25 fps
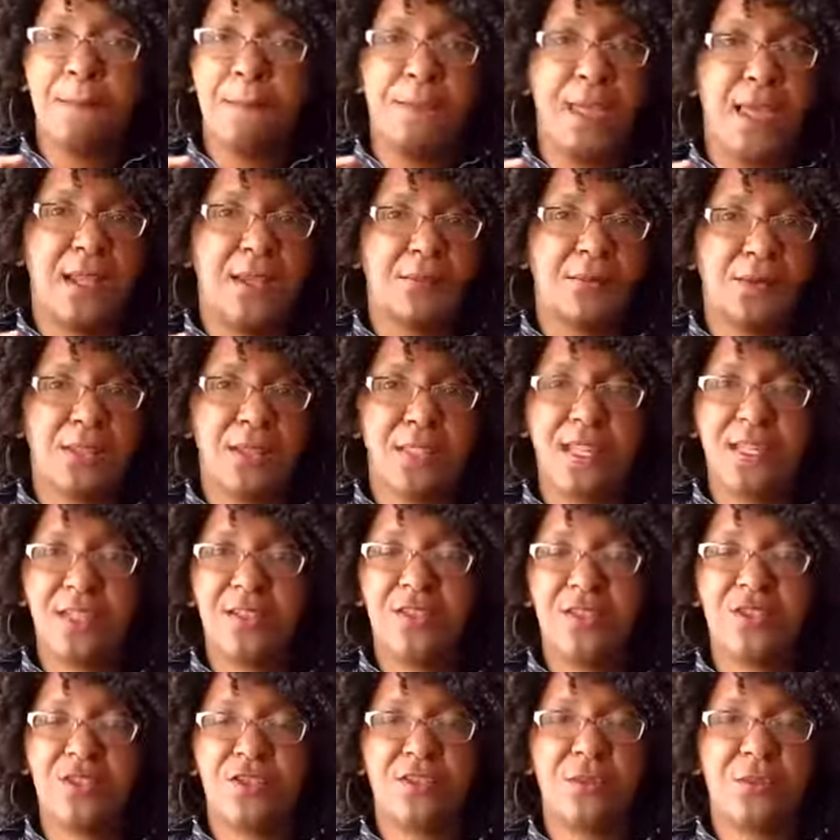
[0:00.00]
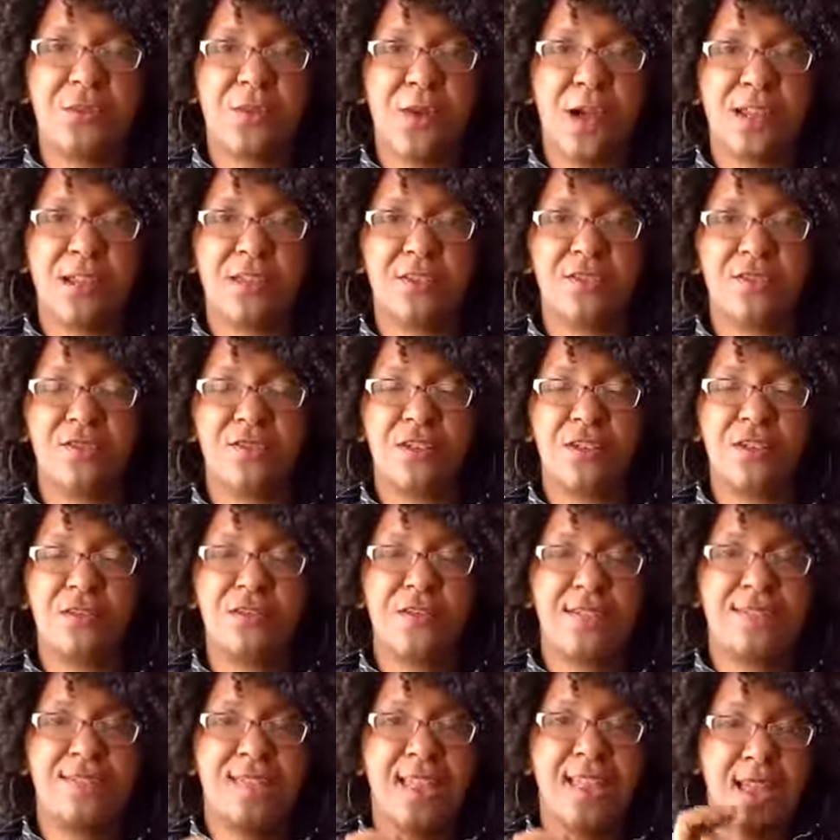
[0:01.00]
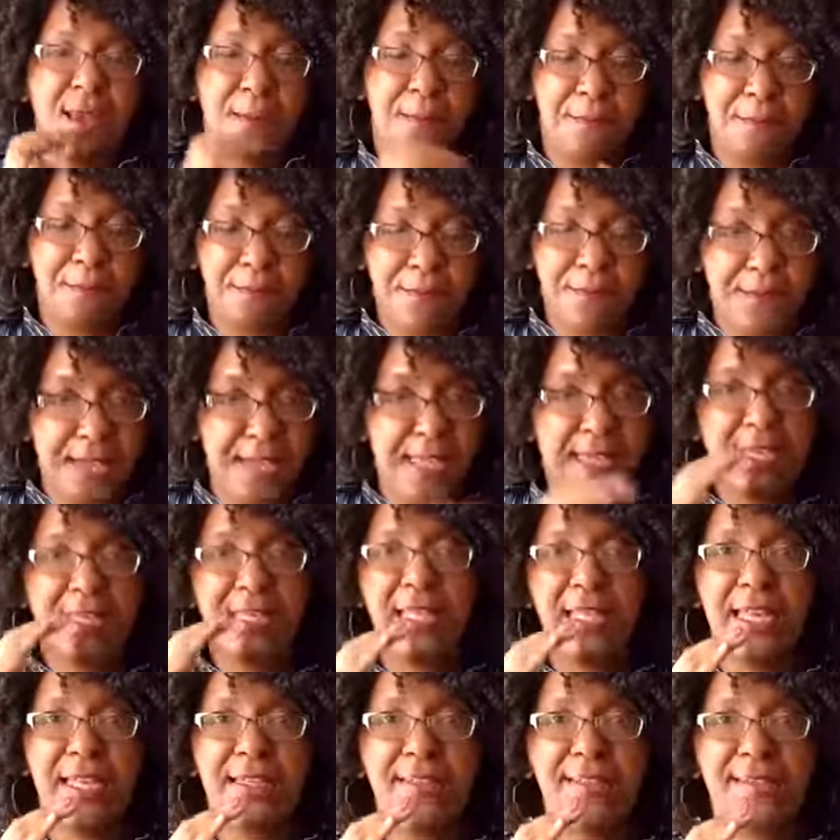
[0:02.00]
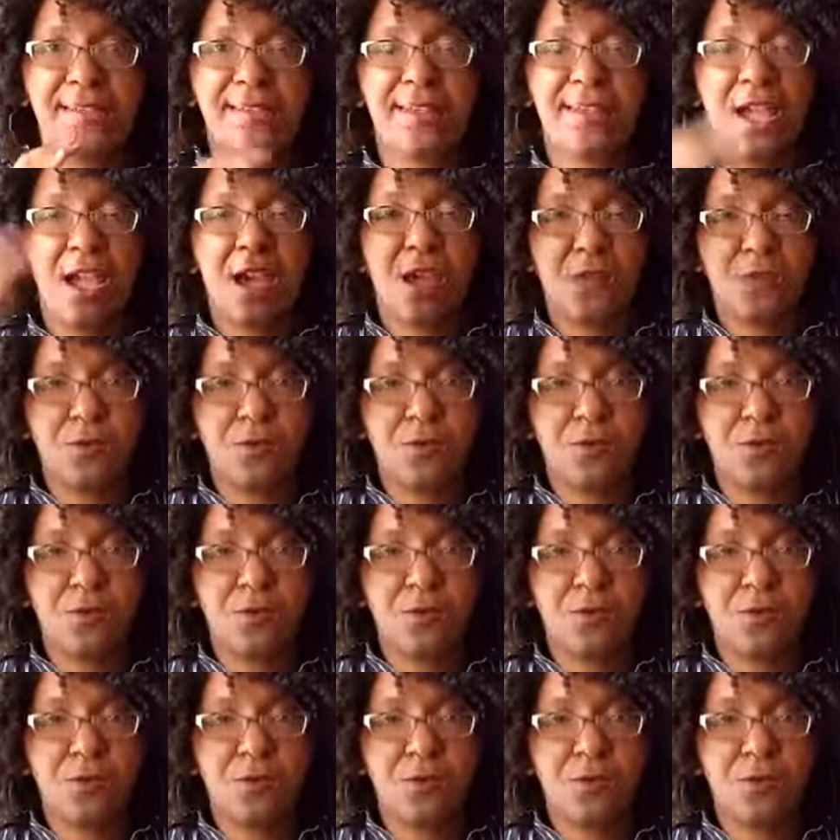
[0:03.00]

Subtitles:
that are related to your product or service, make a list,